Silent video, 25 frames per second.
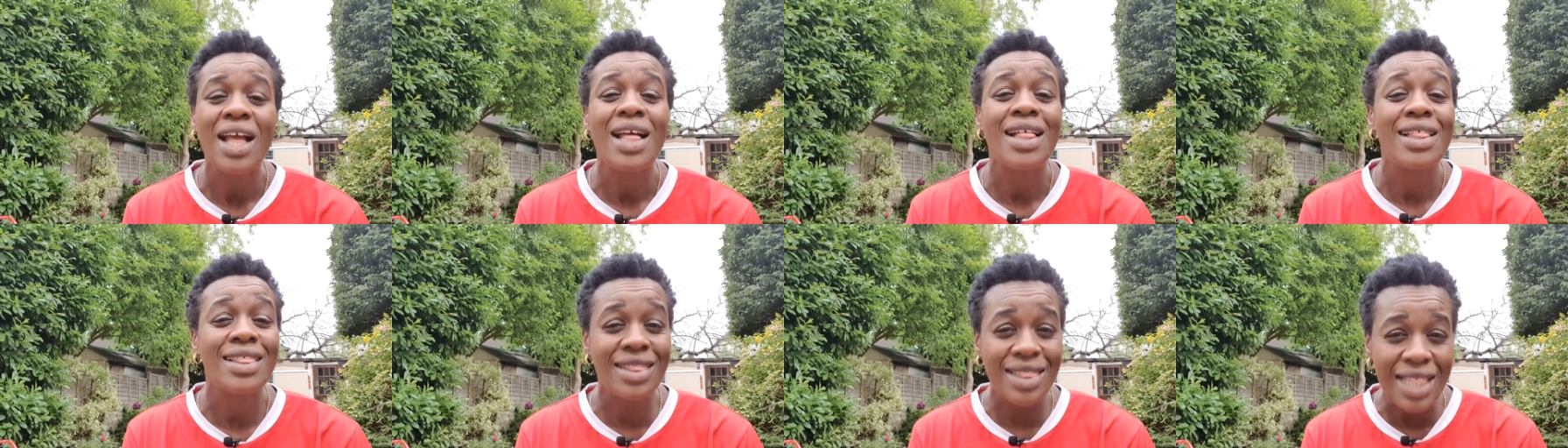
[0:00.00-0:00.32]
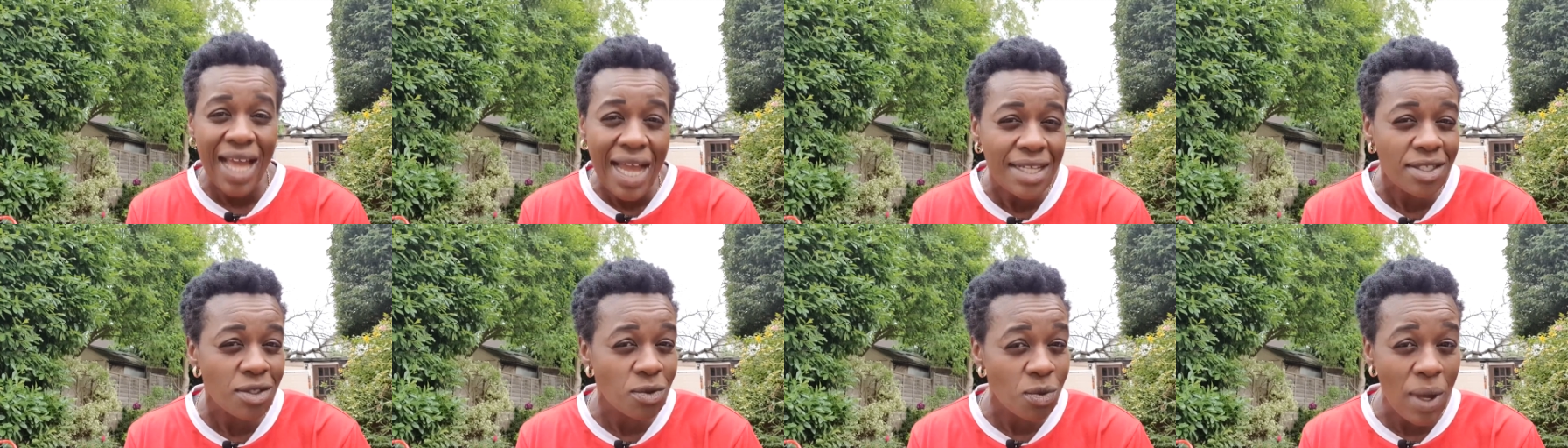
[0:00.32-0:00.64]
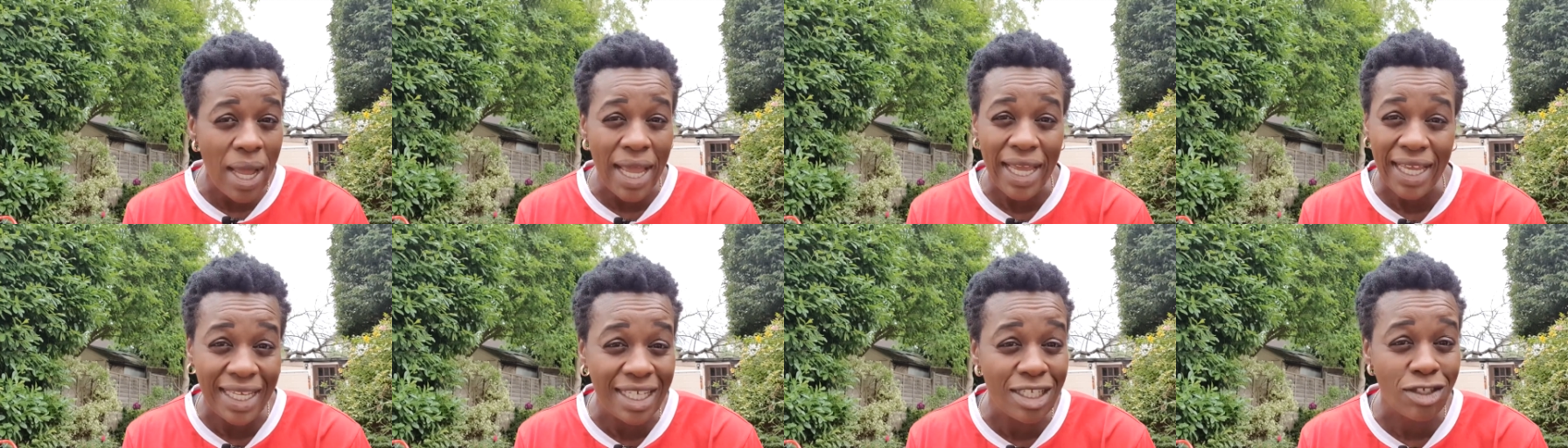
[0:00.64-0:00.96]
That's
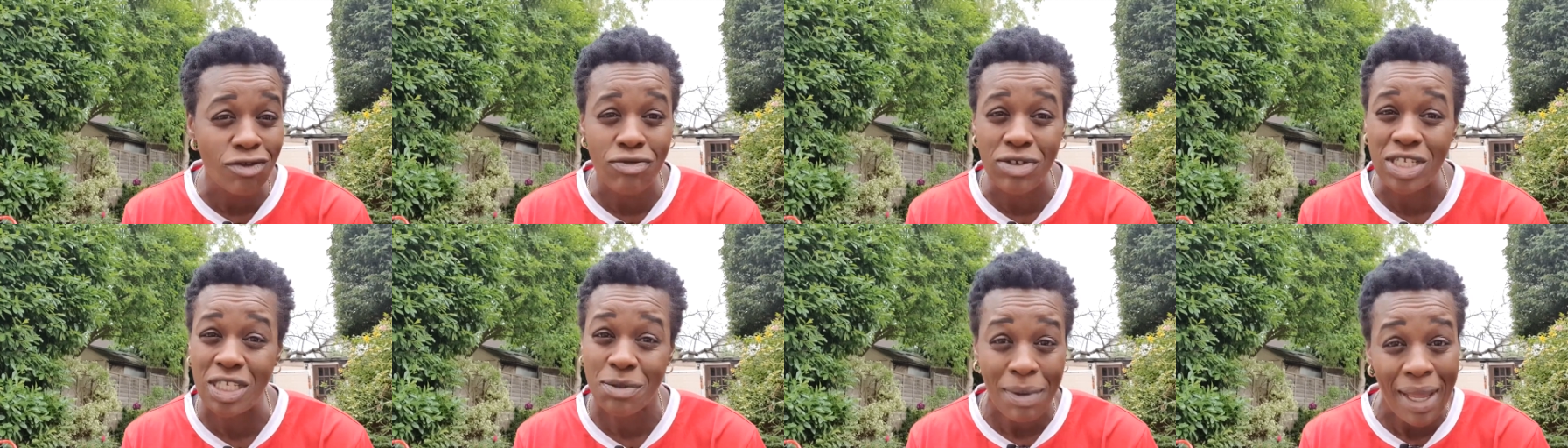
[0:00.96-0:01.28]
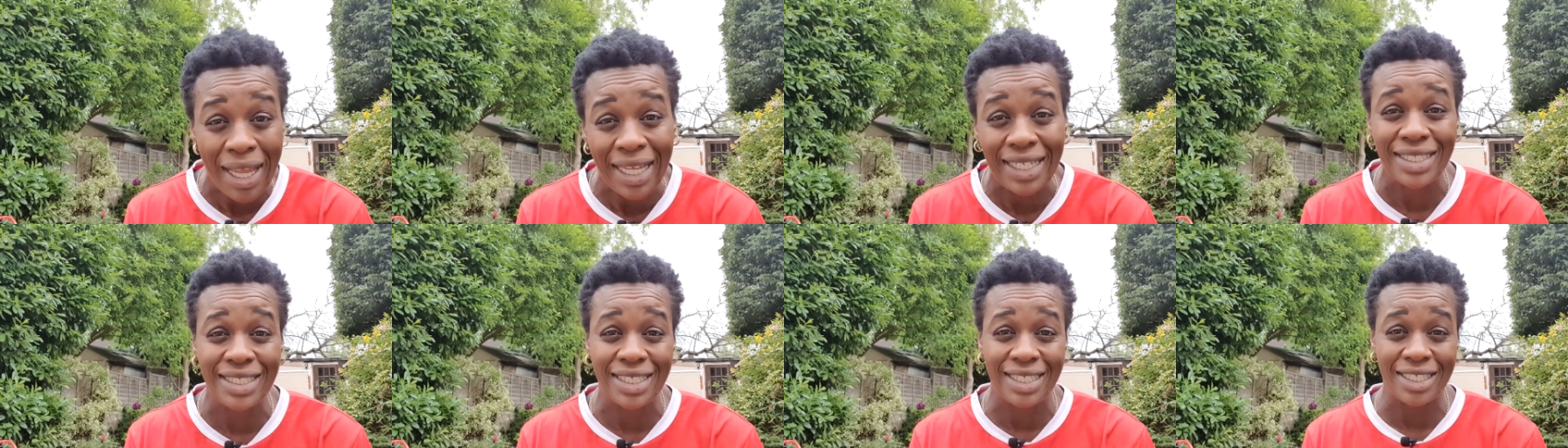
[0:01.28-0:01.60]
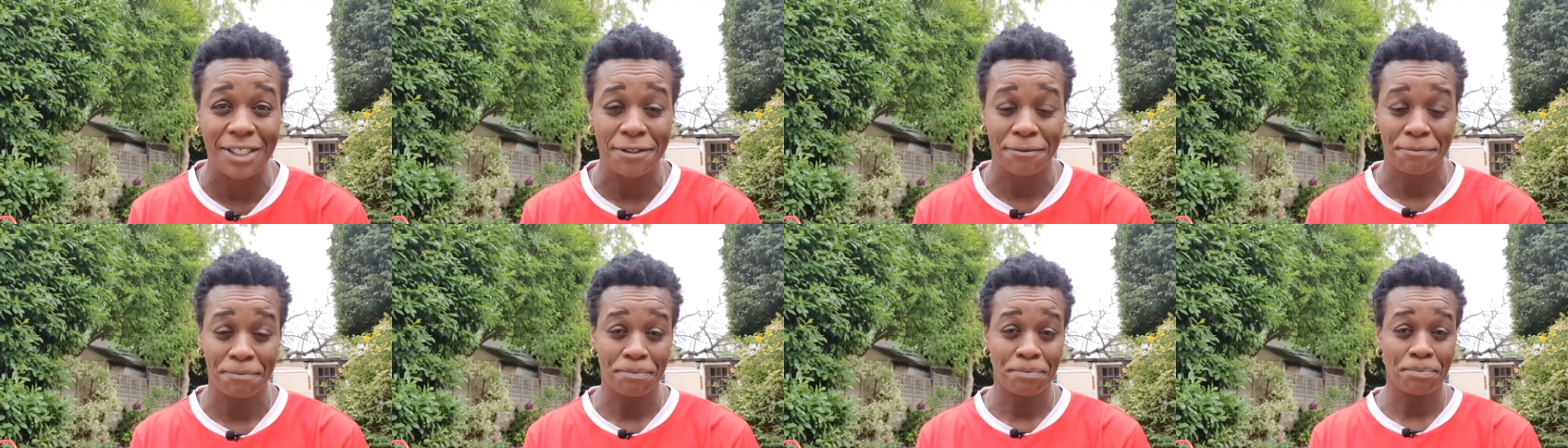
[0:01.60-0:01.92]
why he's
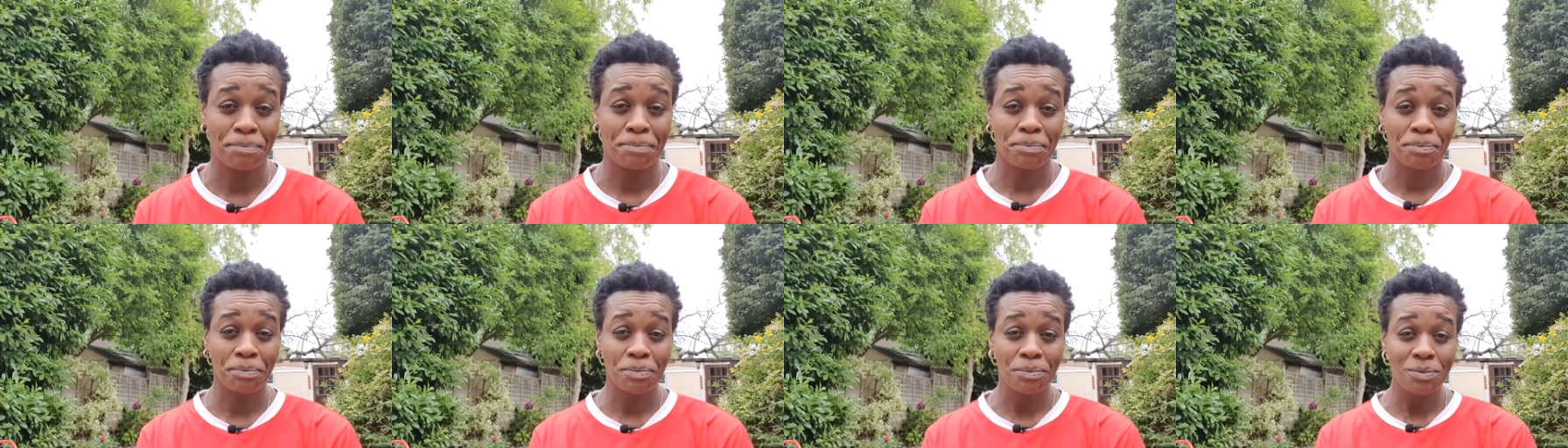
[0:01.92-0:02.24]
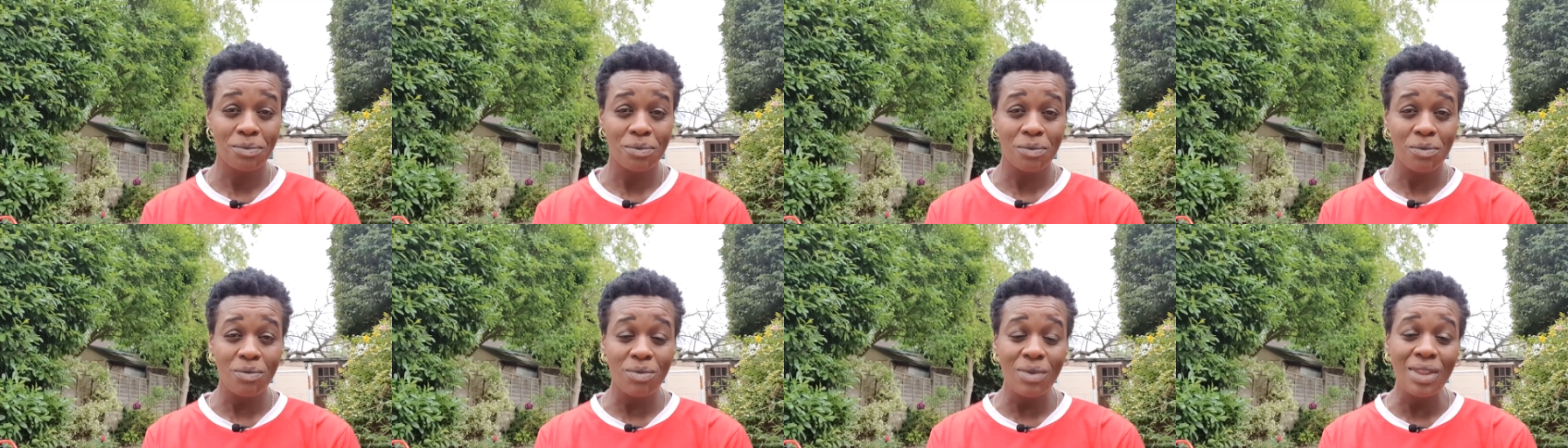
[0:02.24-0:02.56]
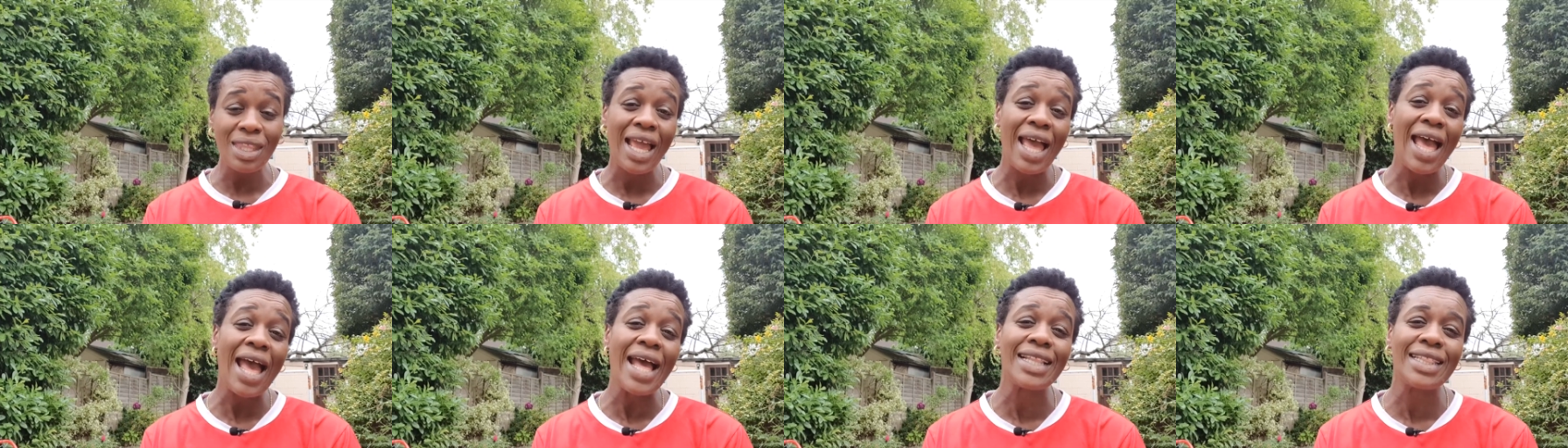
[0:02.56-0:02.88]
respected
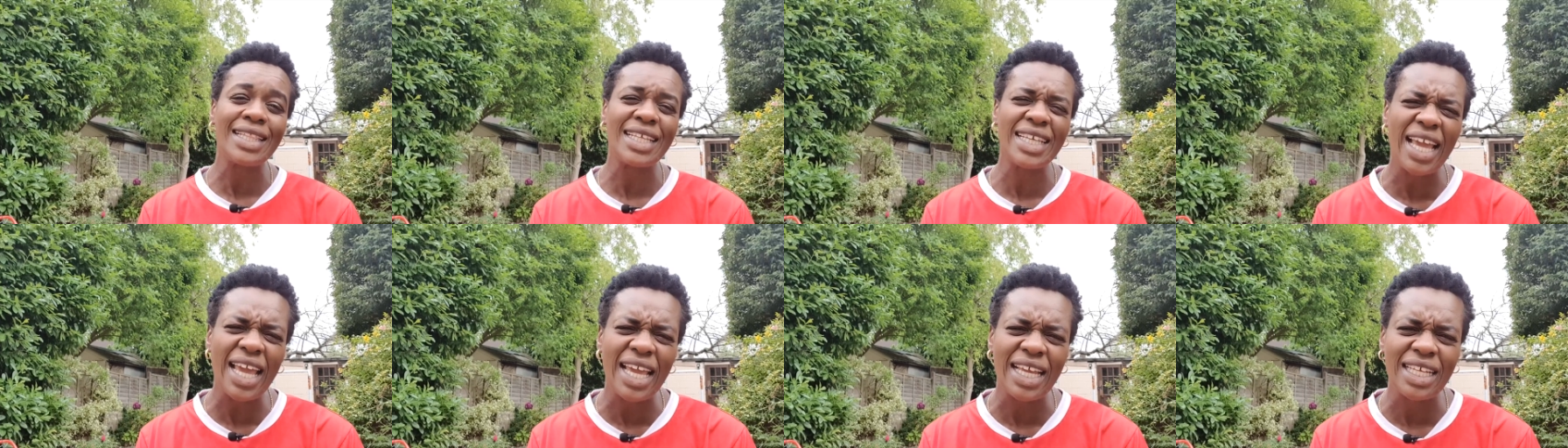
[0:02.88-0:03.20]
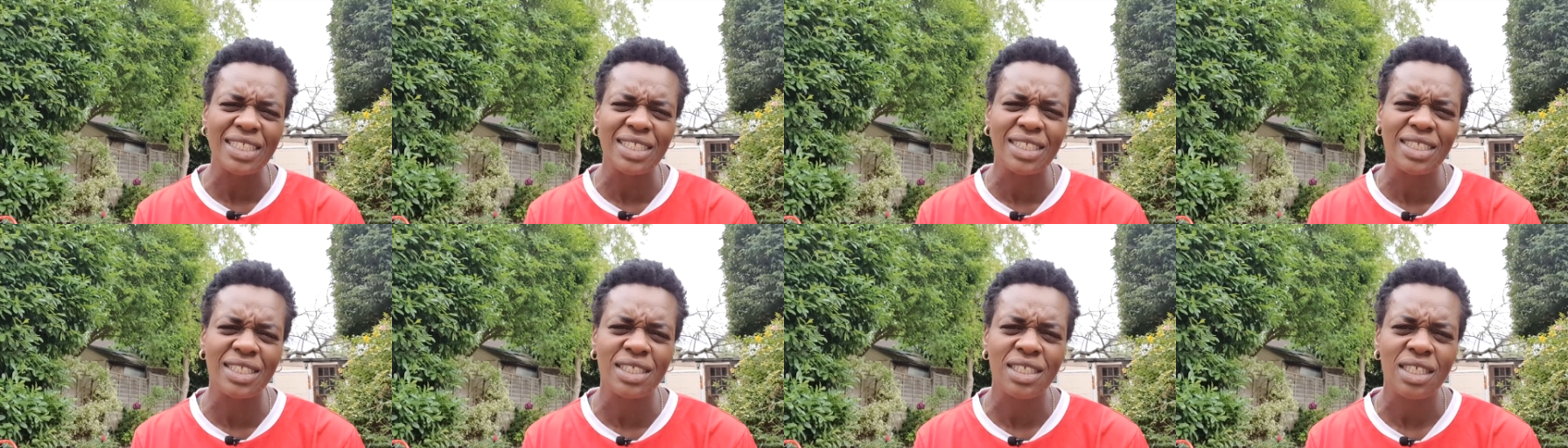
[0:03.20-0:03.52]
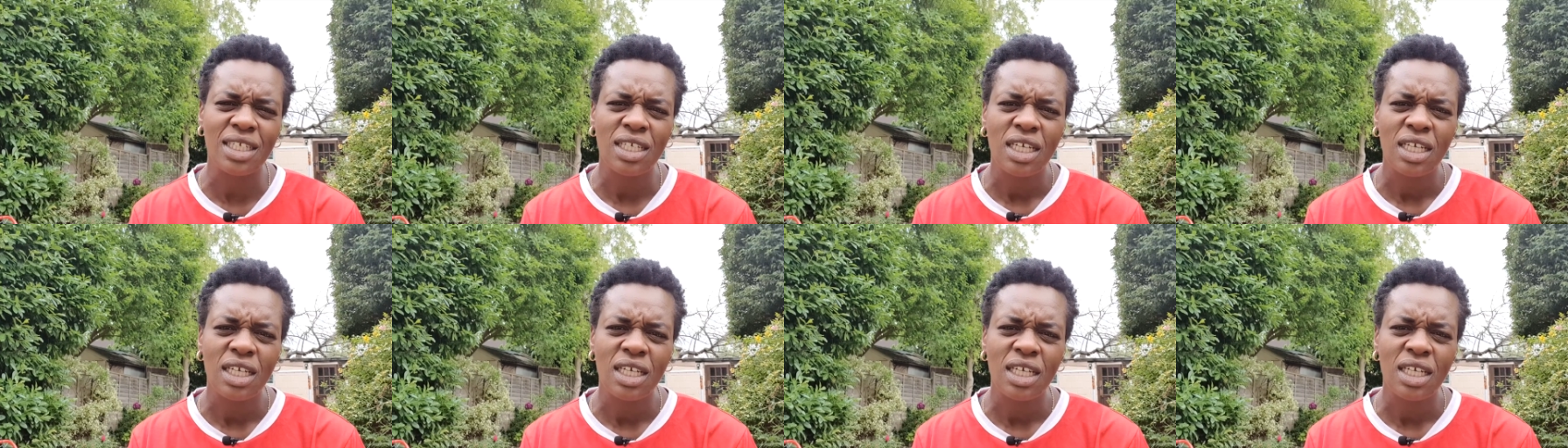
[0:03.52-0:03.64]
at the gates.